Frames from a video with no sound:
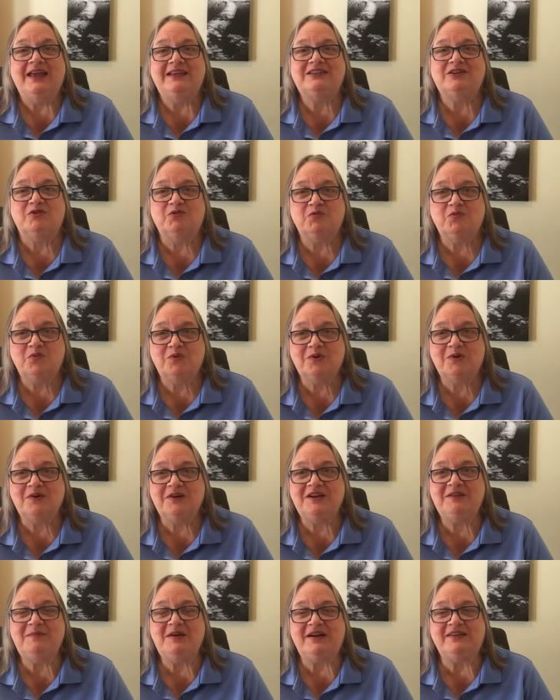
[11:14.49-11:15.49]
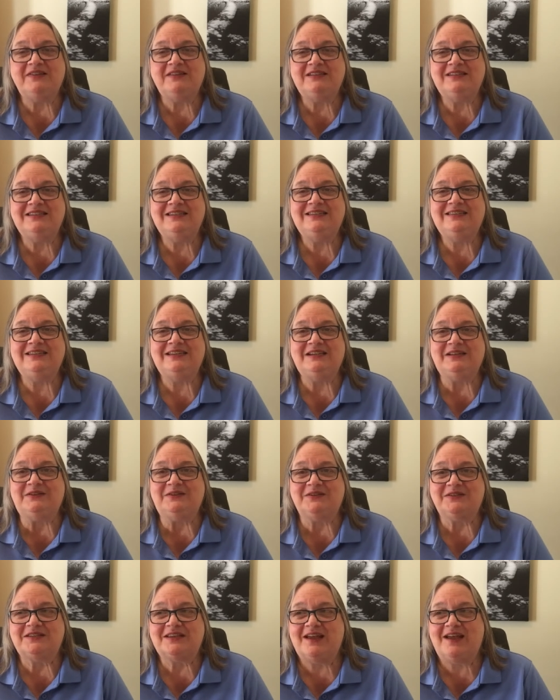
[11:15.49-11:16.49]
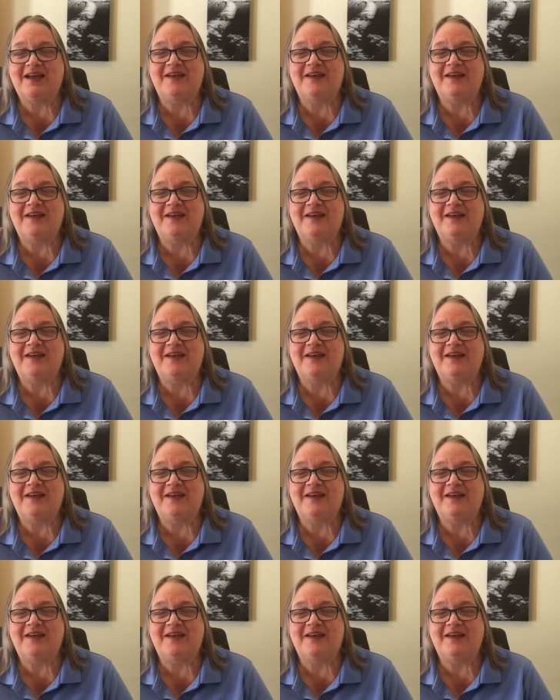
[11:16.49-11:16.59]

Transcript: Don't worry about the details